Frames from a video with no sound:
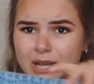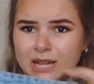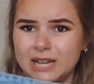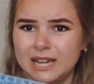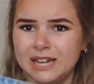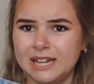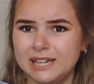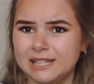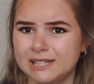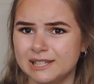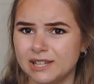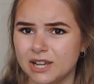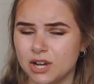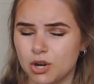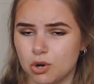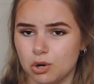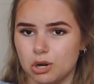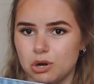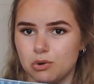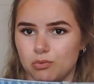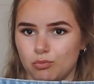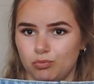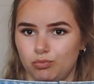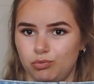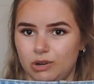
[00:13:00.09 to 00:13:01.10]
is like
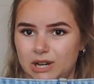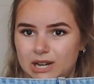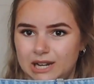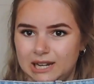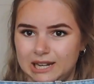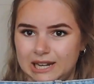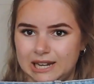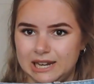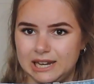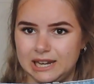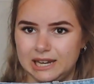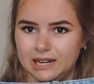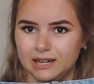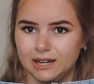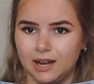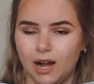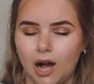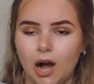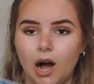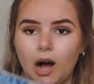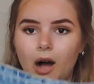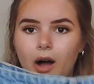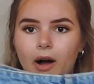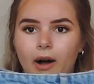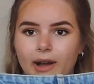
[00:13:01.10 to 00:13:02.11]
really
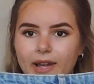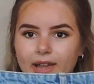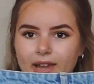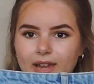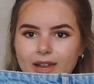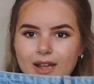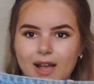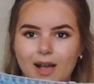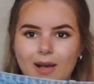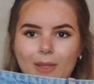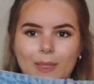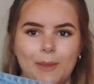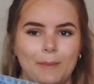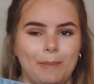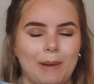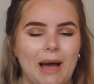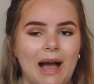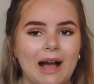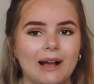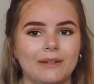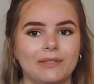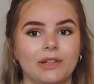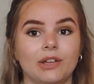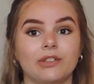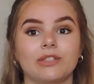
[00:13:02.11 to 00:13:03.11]
high at the
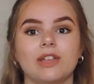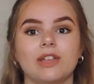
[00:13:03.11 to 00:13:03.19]
back, but